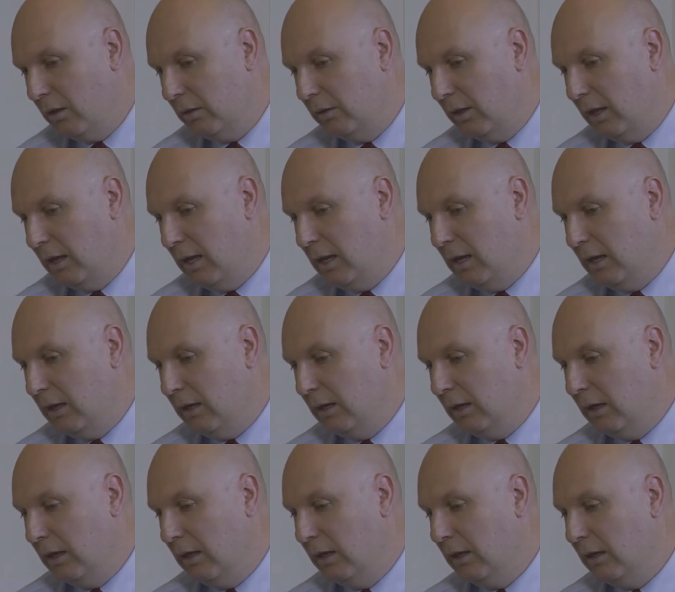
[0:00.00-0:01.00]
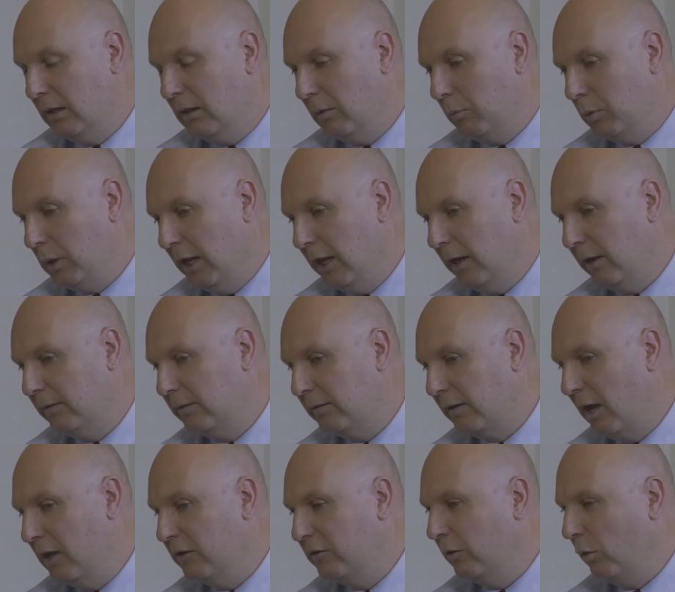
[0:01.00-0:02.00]
The planning
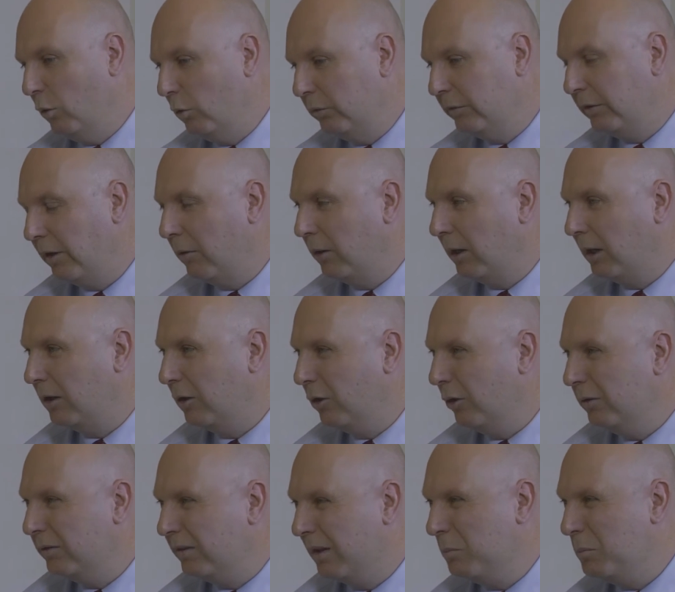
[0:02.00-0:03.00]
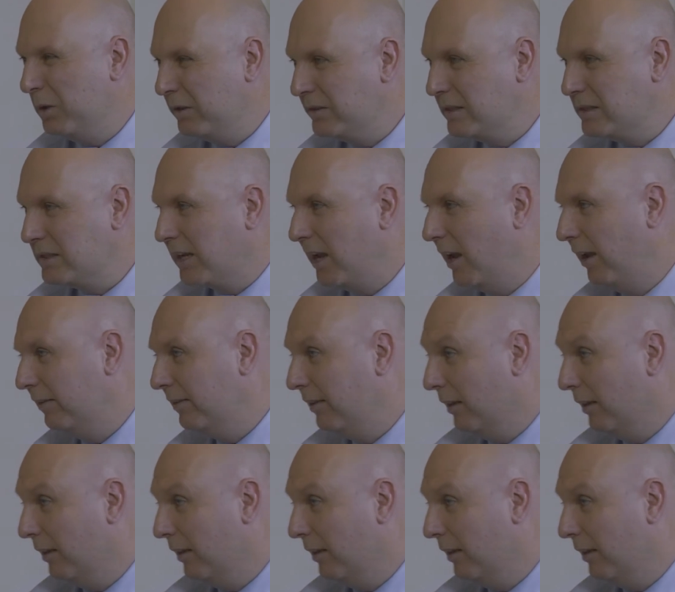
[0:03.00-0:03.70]
stage also includes that business case,